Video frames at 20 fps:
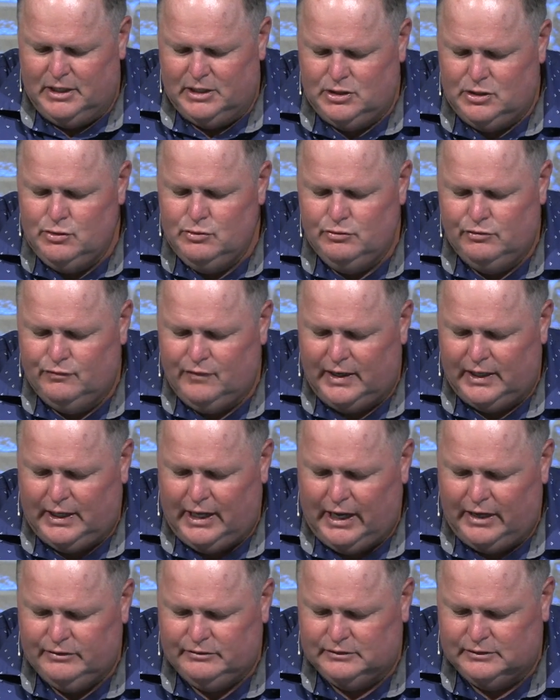a huge
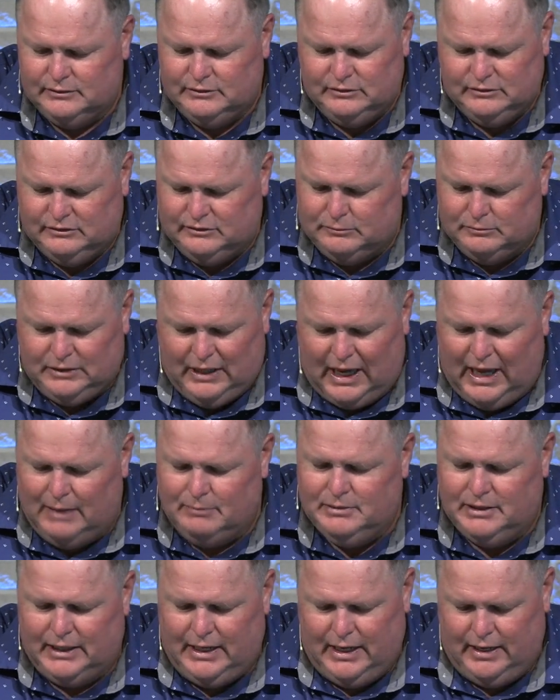vacation, just some time
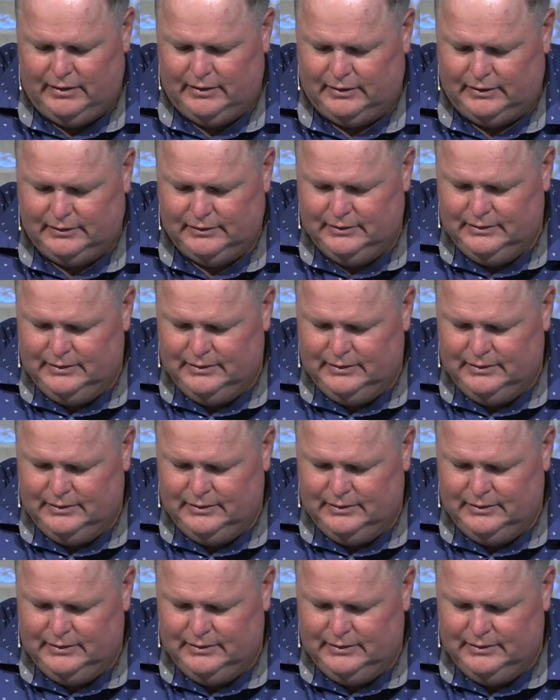together.